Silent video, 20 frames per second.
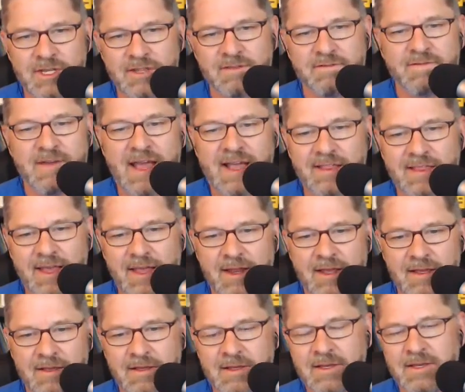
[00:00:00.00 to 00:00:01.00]
The fact that
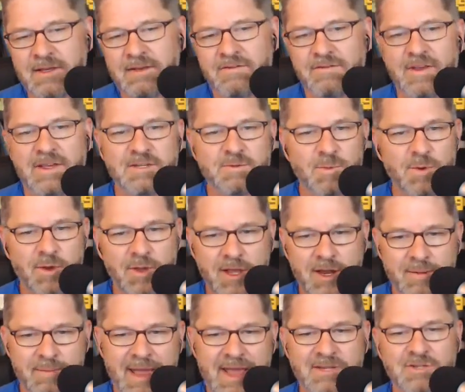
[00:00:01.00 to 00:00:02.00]
a Facebook and
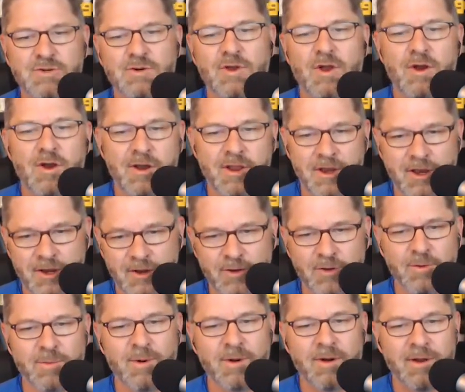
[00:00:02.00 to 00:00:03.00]
a MasterCard and an
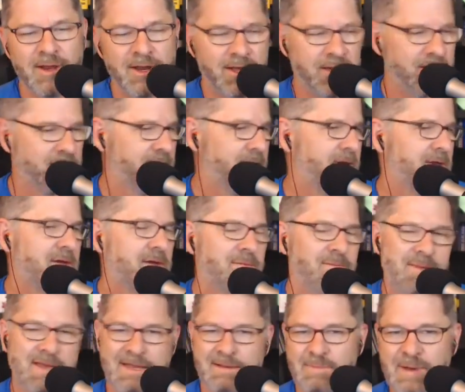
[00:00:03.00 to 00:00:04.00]
Uber and a
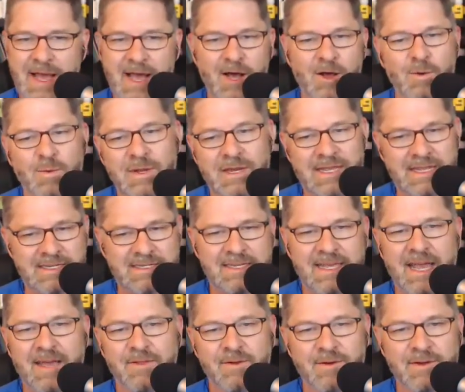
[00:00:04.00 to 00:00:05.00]
PayPal would get
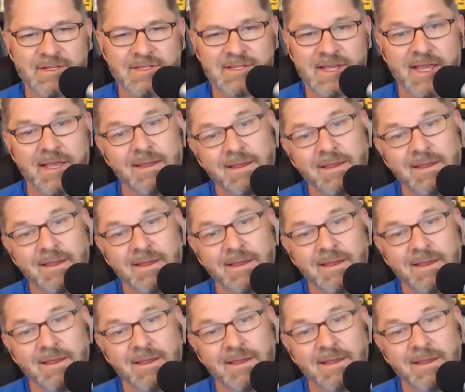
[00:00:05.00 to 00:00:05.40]
together and say,